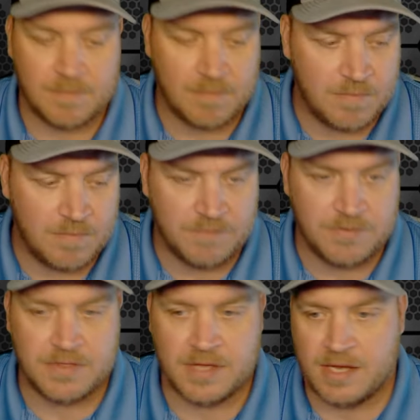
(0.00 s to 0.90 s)
if you
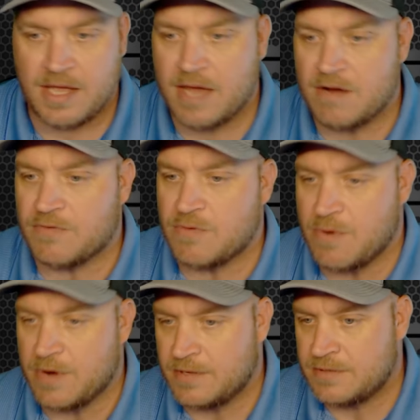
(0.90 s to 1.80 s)
think Hanover
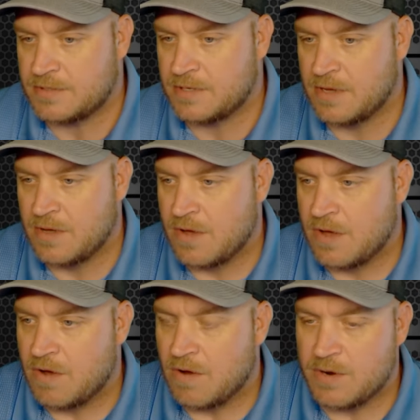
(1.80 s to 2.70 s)
Hornets
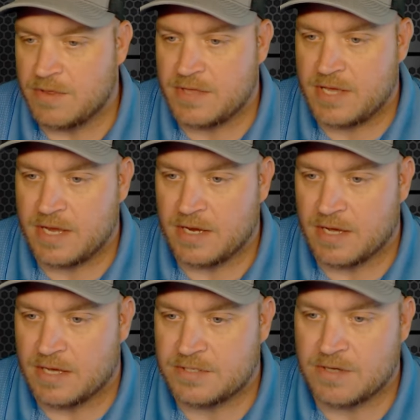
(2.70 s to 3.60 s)
or you think
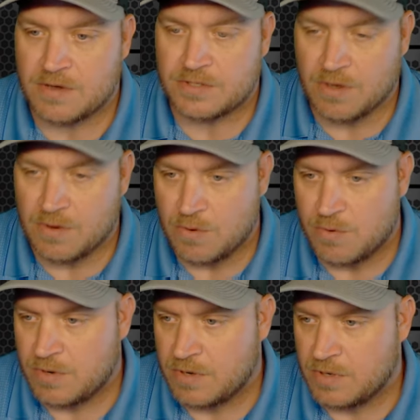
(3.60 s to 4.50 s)
Stars
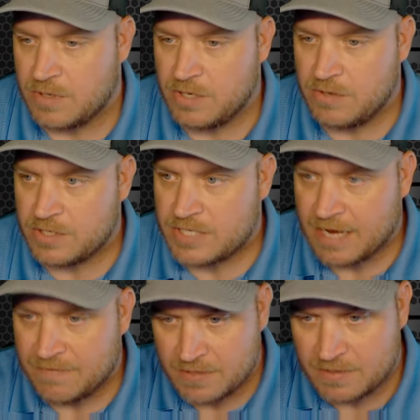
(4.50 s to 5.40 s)
Gold, you just
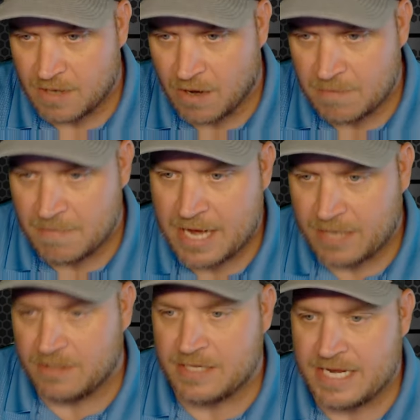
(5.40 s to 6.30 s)
have this
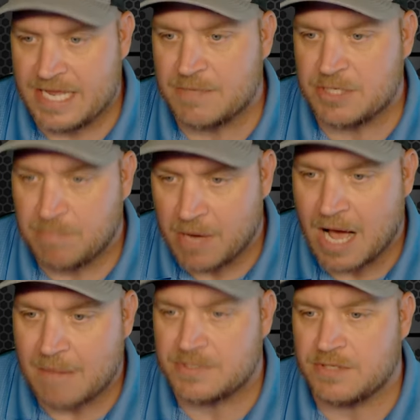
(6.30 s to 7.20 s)
automatically, that image
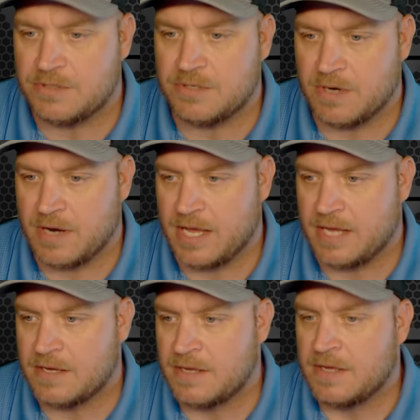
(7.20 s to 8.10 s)
pops into your head.
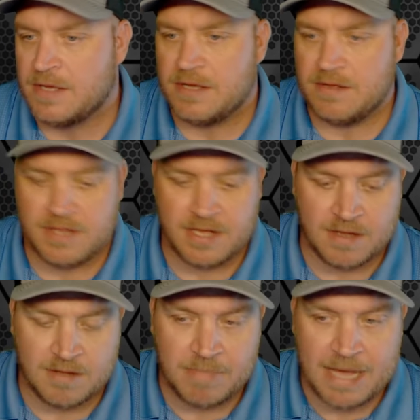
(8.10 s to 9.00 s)
You think
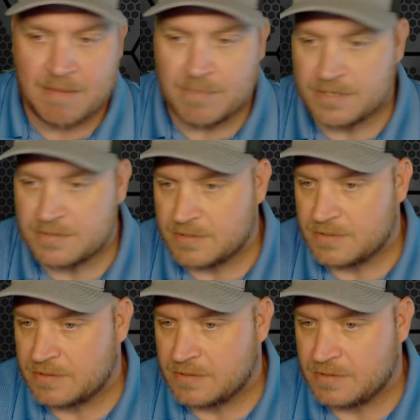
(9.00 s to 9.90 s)
of Bat
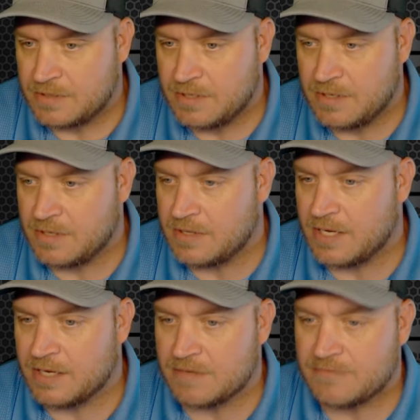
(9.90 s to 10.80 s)
Busters, you
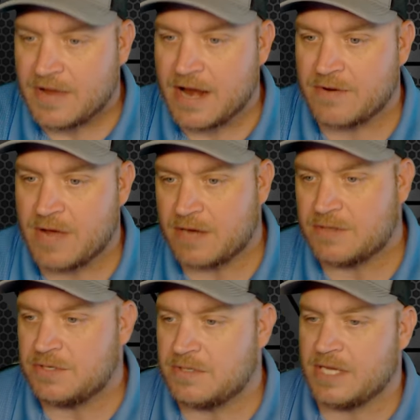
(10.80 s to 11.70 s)
think of Firecrackers,
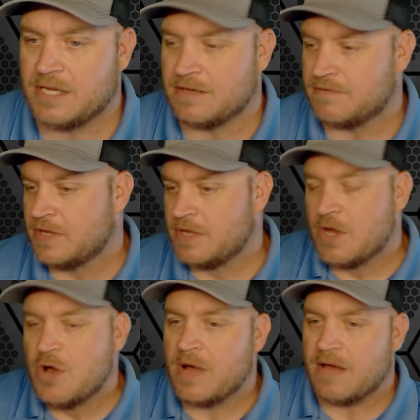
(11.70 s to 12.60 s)
you think of
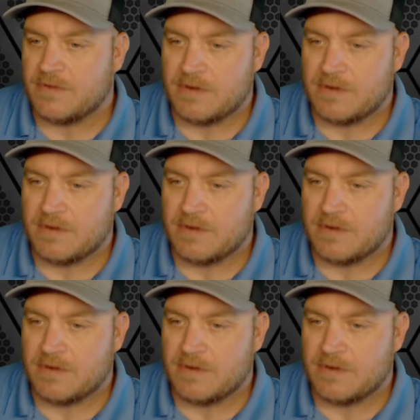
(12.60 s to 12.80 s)
whoever,